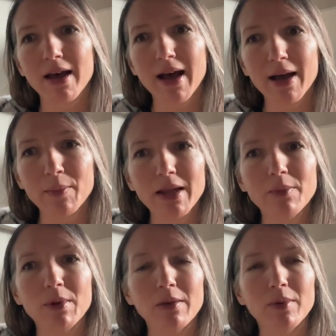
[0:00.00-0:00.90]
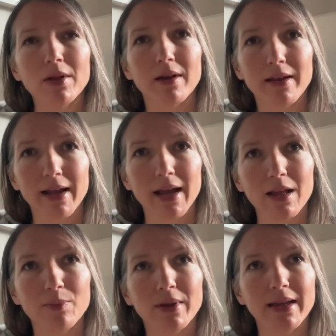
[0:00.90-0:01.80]
How many people can I
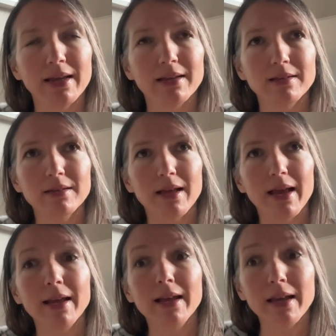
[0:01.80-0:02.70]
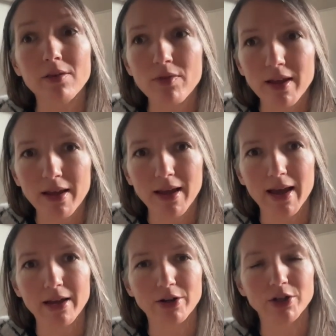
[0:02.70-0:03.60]
help is a giving
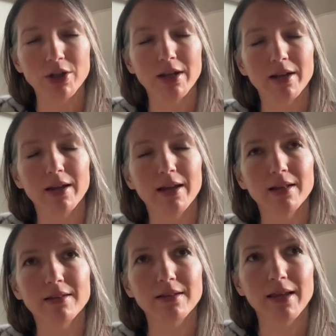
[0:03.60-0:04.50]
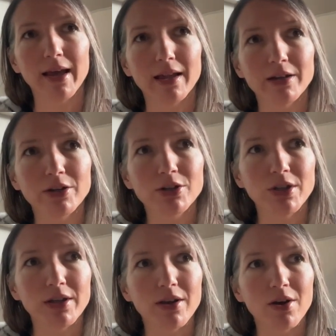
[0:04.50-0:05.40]
energy. It's the
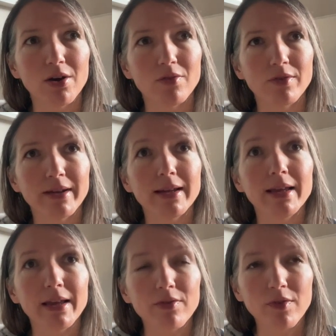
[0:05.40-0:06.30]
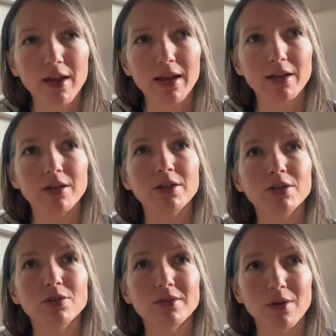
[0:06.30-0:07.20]
energy of giving
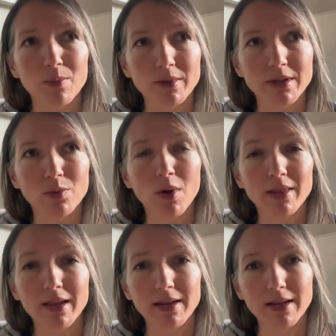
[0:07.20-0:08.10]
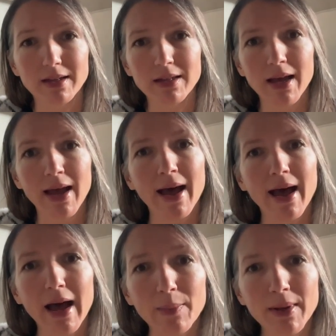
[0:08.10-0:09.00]
to somebody what they need.
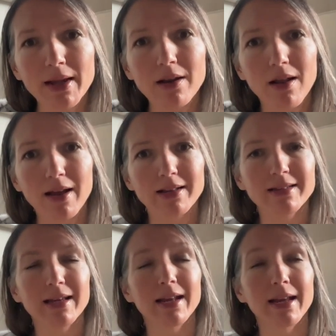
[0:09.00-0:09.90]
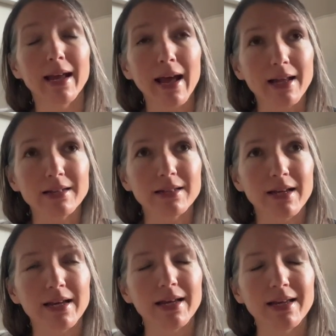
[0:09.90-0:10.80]
How many clients can I get
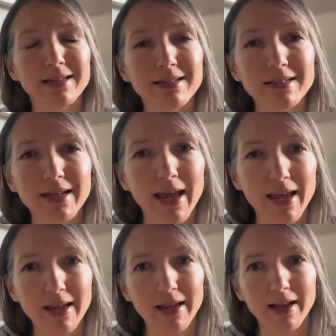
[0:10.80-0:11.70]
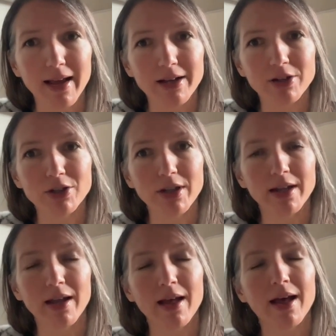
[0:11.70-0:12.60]
is a taking
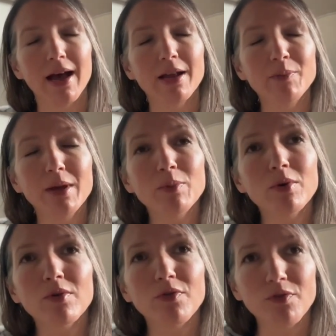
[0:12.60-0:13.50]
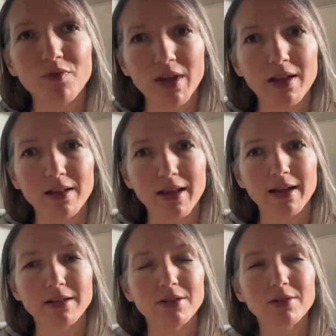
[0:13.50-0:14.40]
energy. And people feel
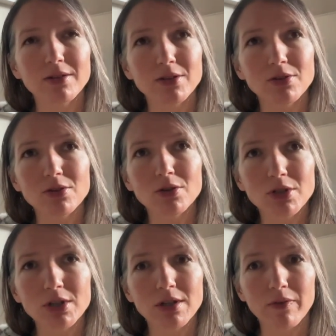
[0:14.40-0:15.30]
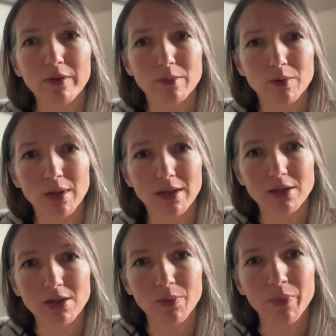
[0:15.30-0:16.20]
that there's such a difference between the
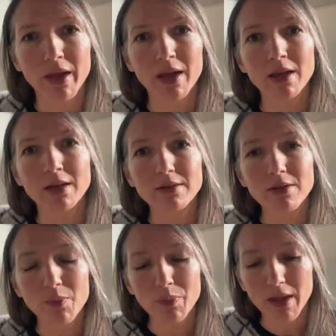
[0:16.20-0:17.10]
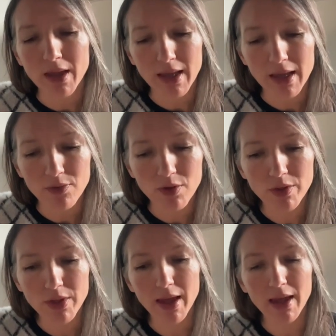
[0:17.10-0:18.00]
two. So if you're
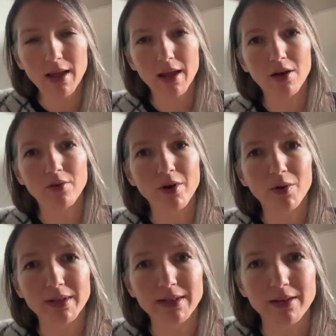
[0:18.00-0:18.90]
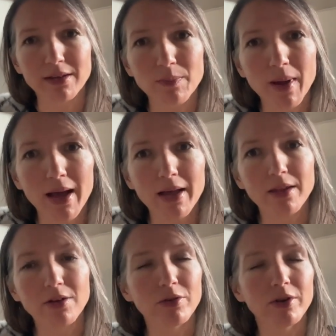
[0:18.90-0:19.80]
thinking of going down this path
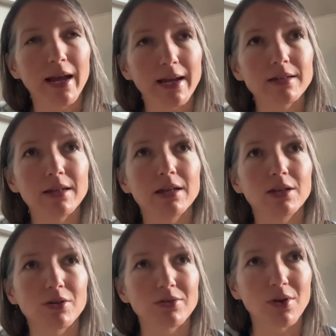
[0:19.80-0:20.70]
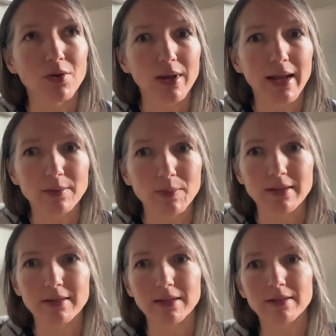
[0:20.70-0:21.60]
and creating your soul-led
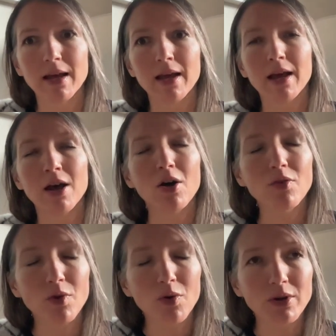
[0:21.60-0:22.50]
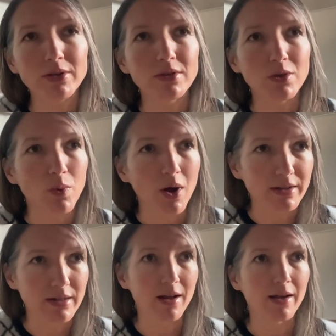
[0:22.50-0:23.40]
business, of course you
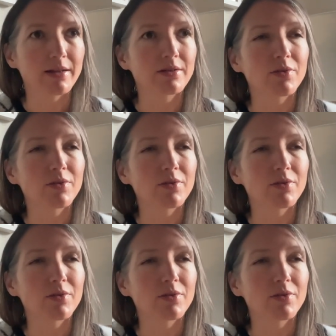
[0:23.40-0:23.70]
want clients.